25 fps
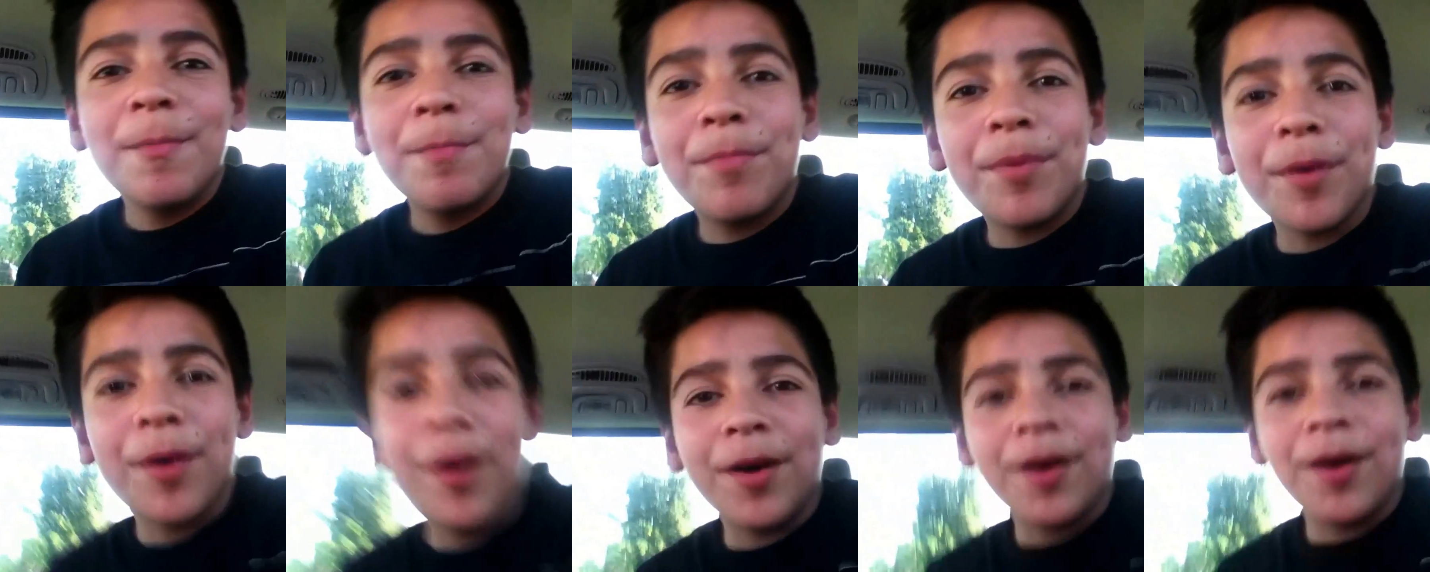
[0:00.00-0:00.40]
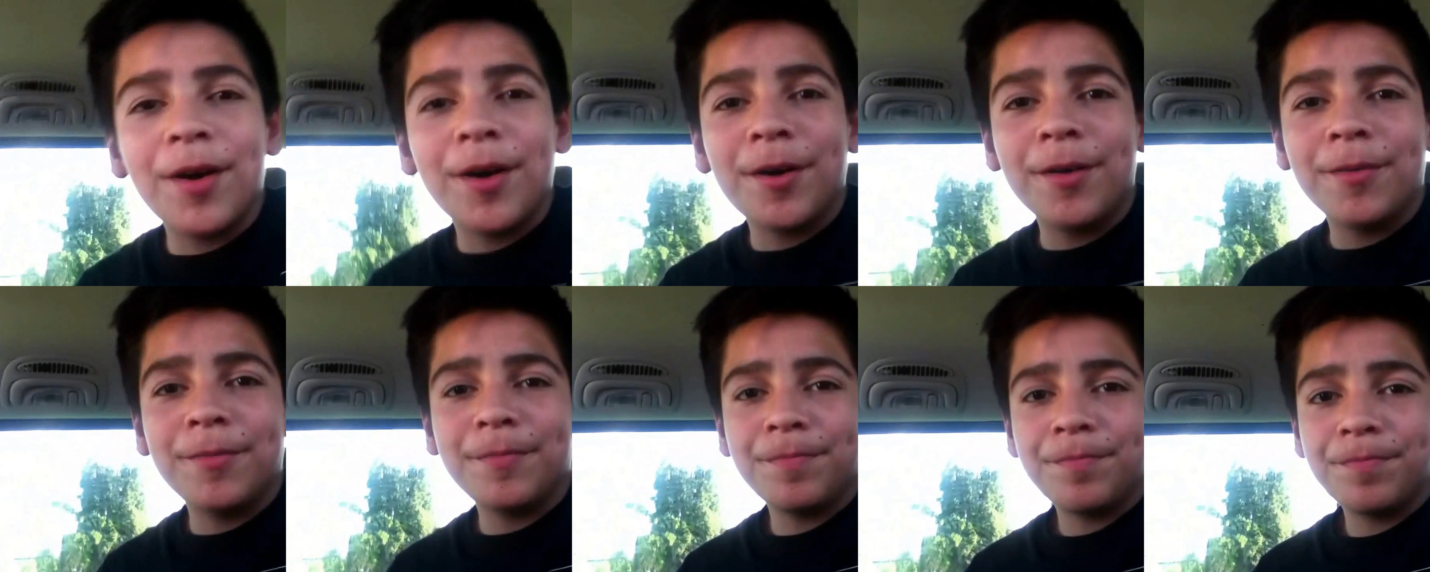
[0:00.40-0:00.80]
But,
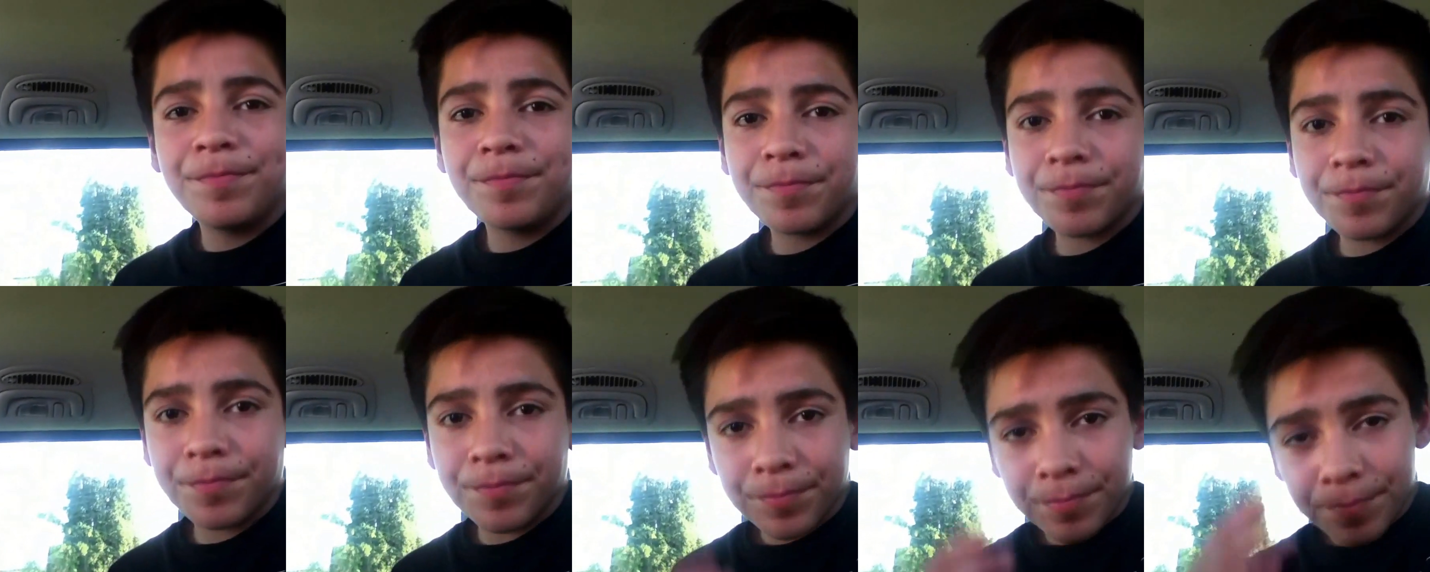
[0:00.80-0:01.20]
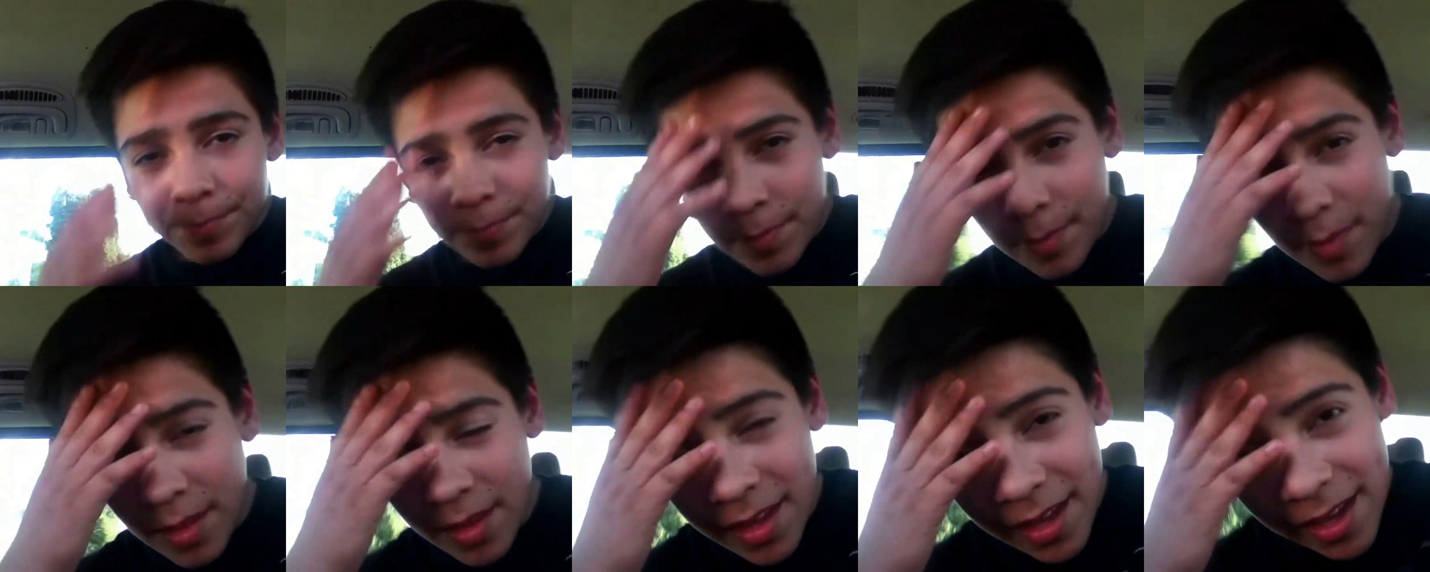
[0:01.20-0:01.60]
um,
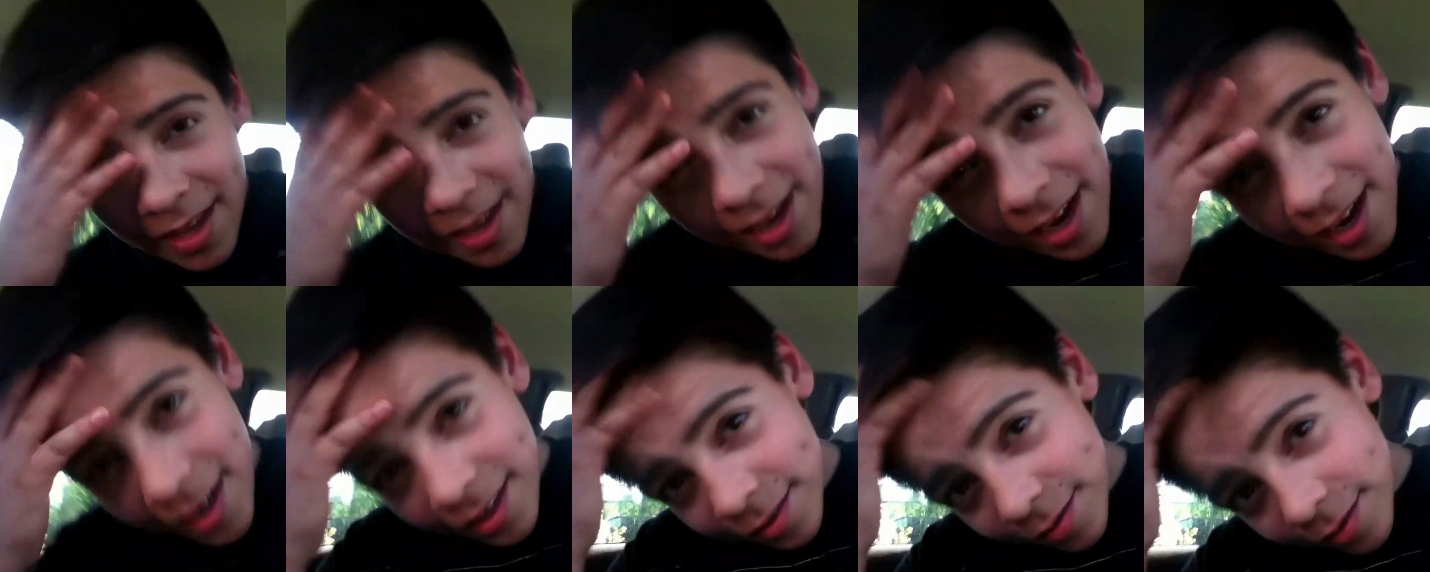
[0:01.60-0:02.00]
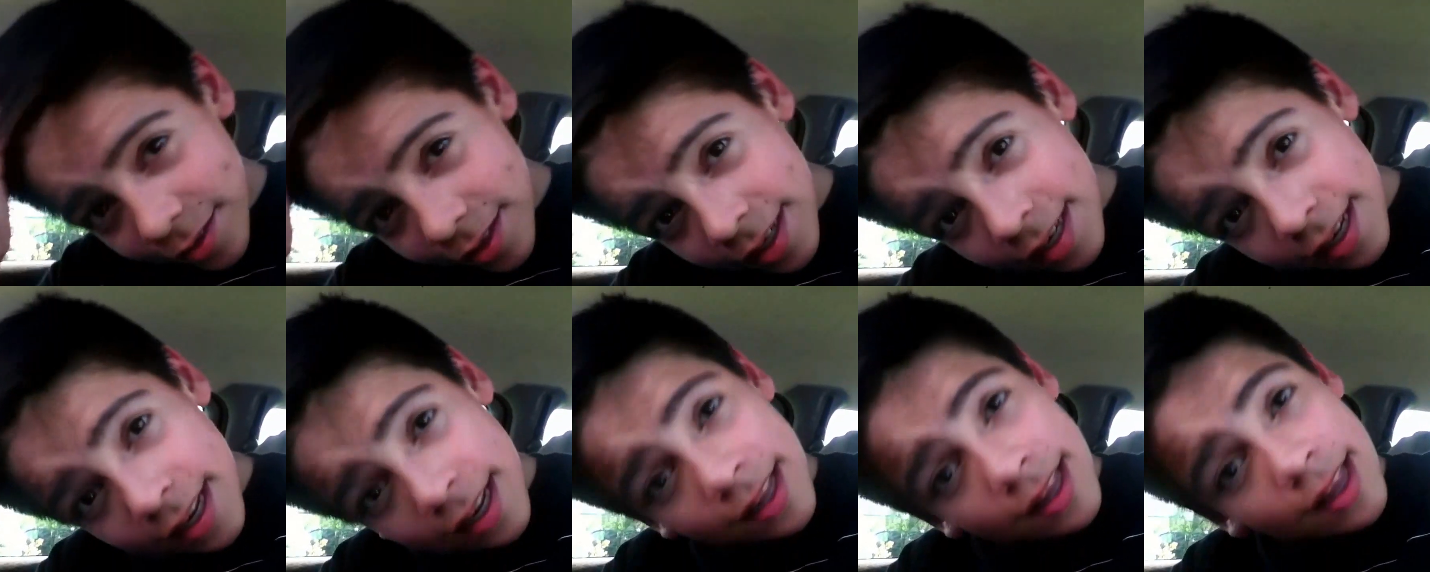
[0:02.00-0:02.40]
yeah, I just want
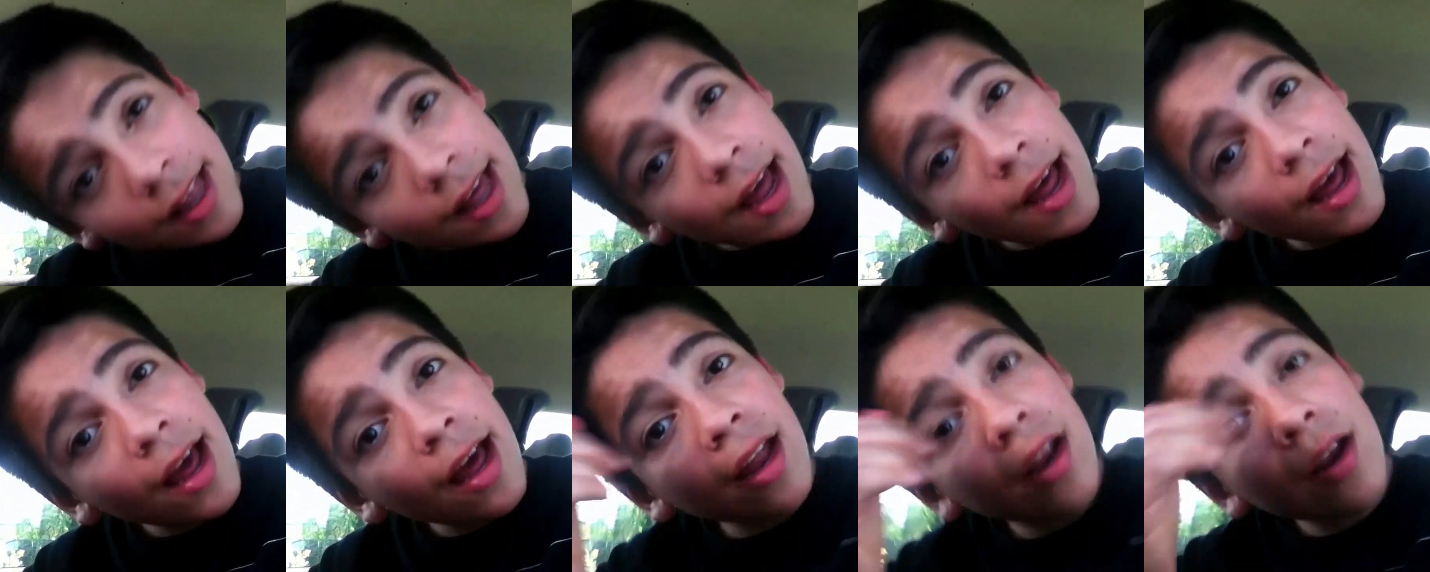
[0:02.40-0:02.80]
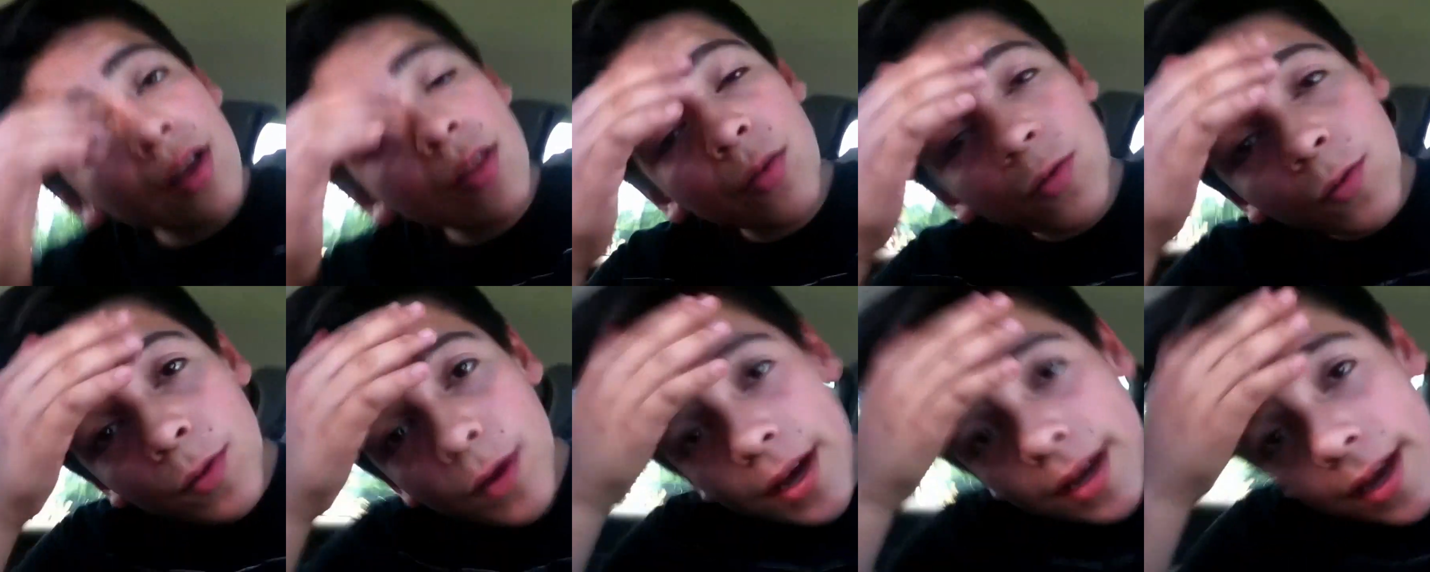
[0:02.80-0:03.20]
to get that out of
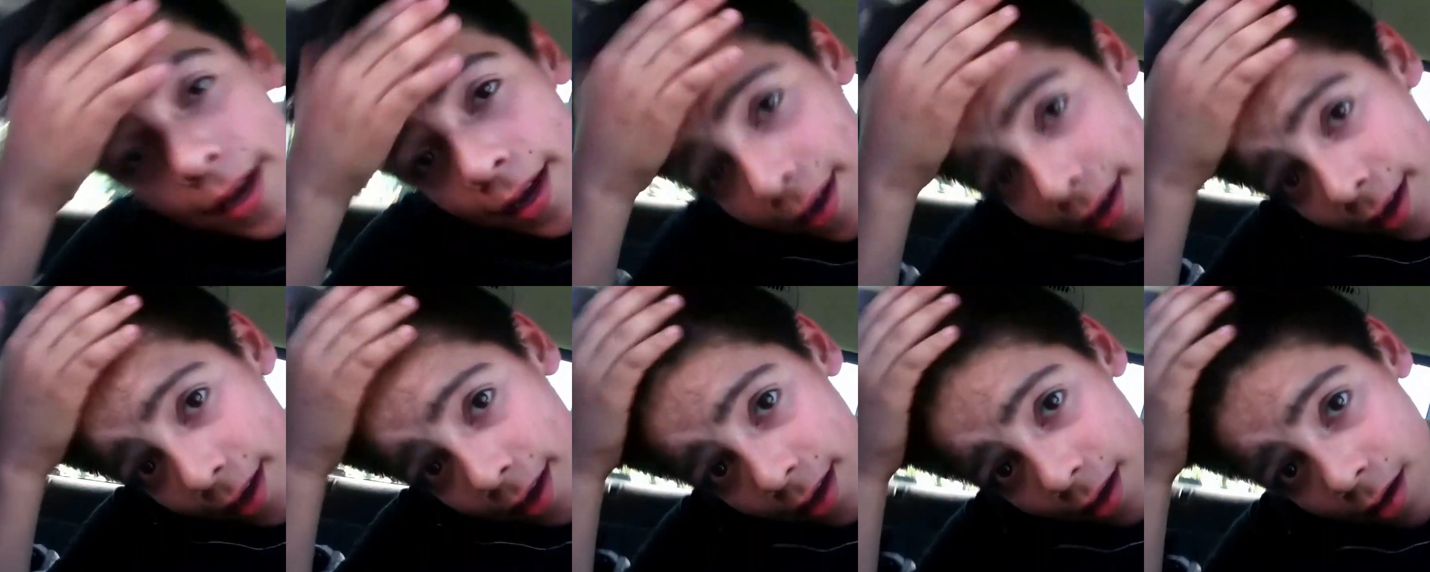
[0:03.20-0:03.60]
the way.